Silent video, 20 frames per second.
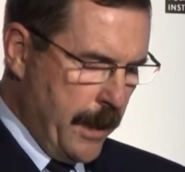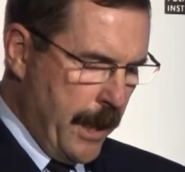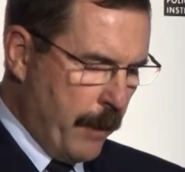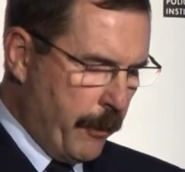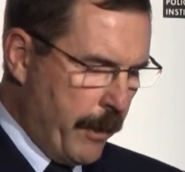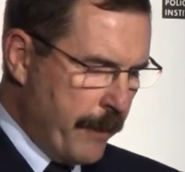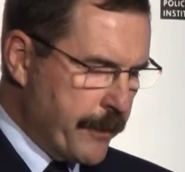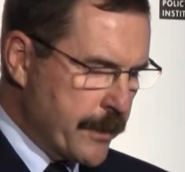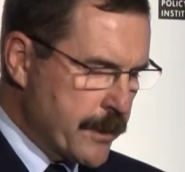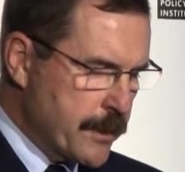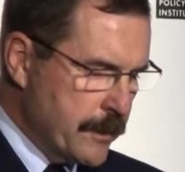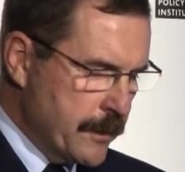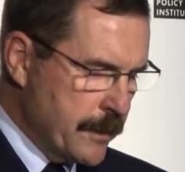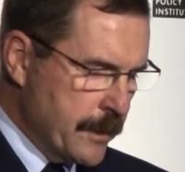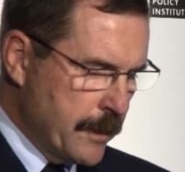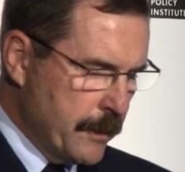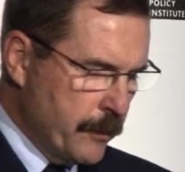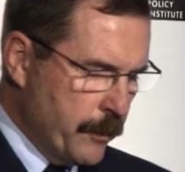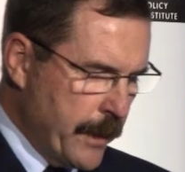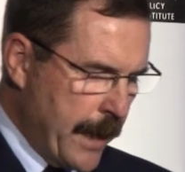However,
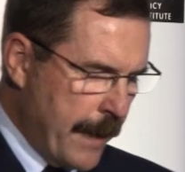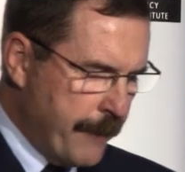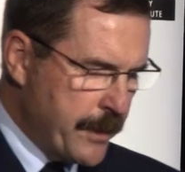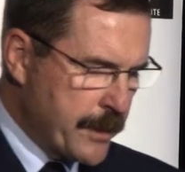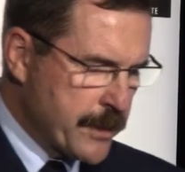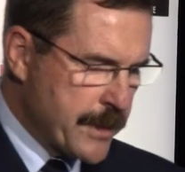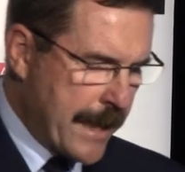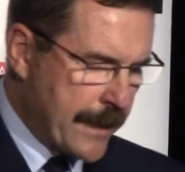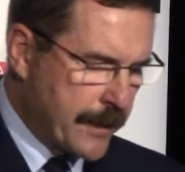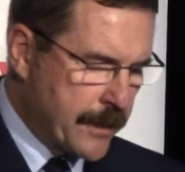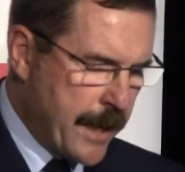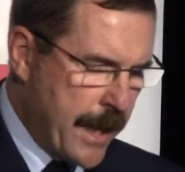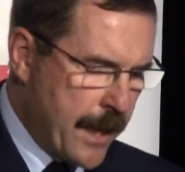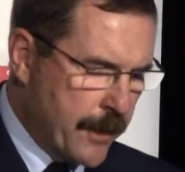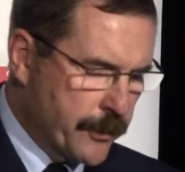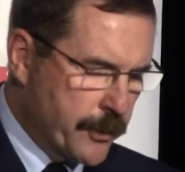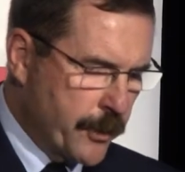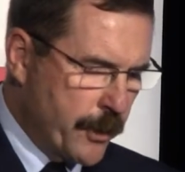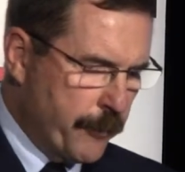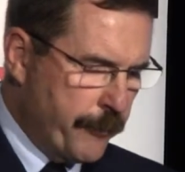having sat
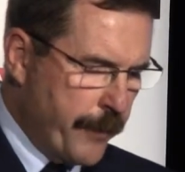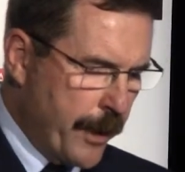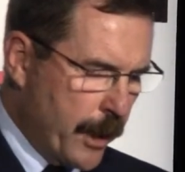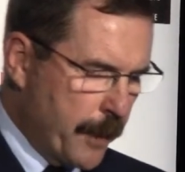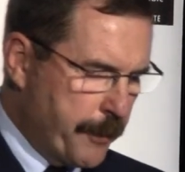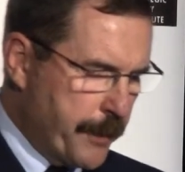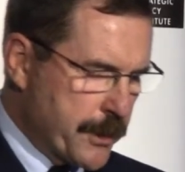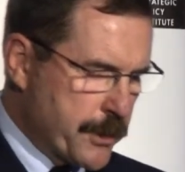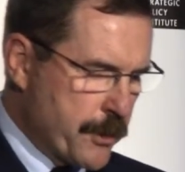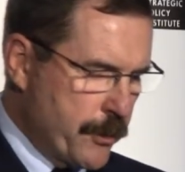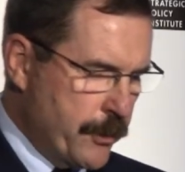down to develop a